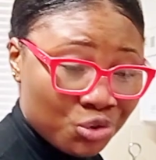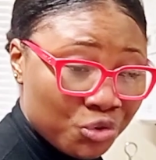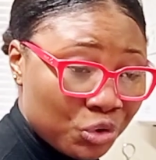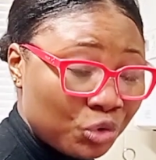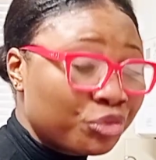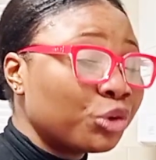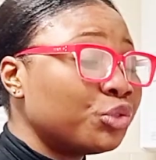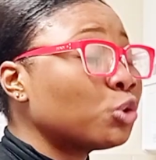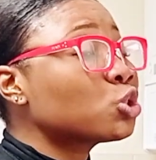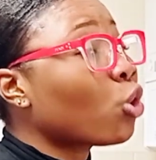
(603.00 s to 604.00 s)
you for
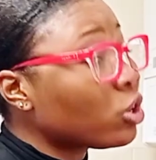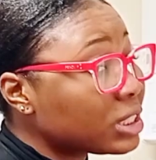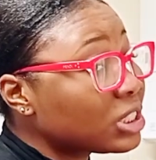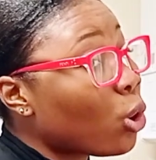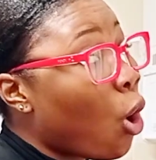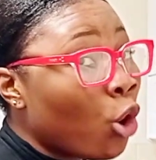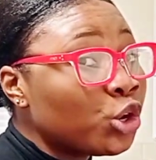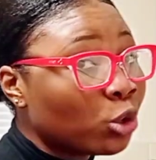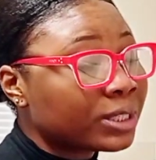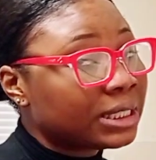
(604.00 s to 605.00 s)
those courses on
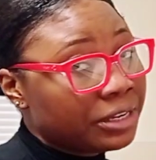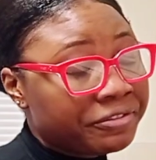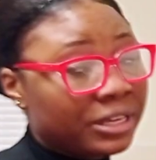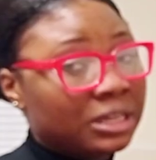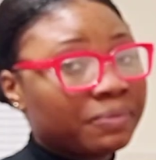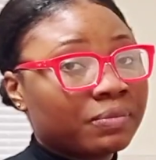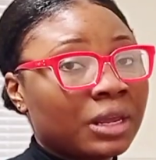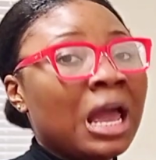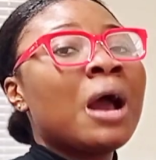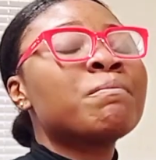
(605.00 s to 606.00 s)
your CV,
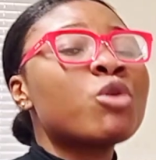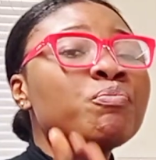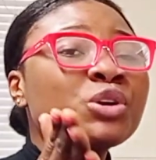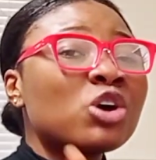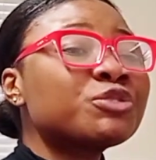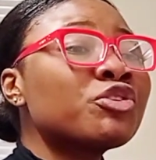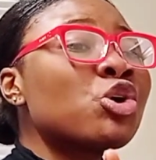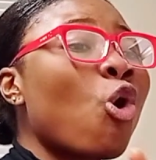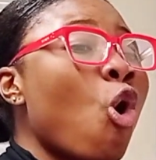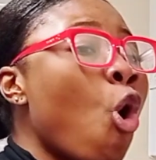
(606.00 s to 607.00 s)
but because for
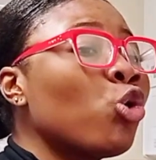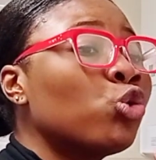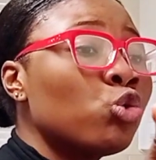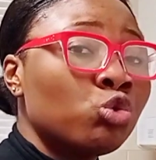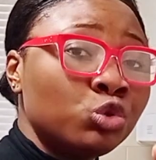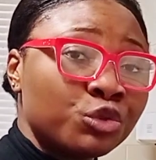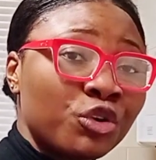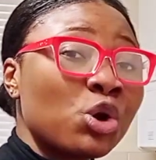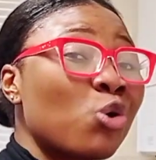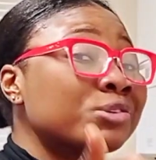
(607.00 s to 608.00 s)
your own good, for
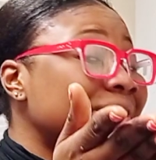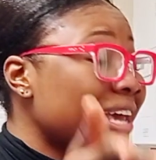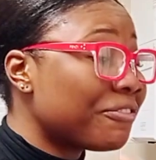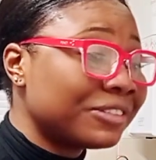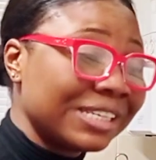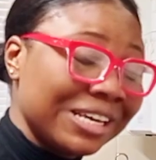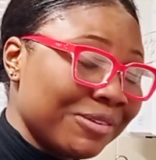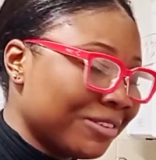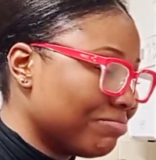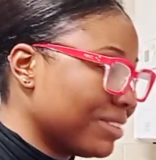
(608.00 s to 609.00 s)
your own
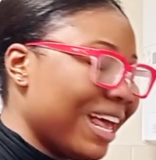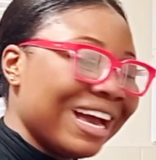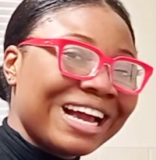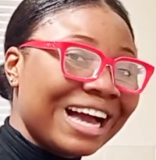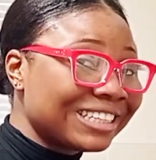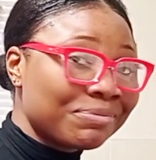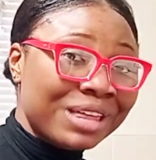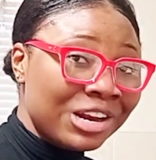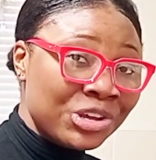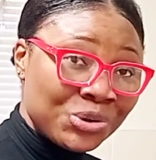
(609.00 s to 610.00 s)
safety. Guys, I'm
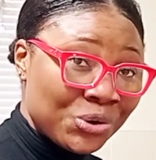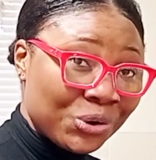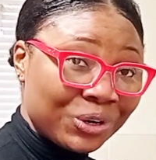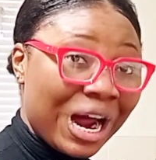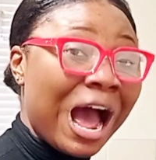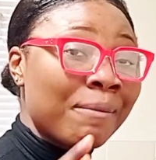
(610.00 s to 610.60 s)
telling you,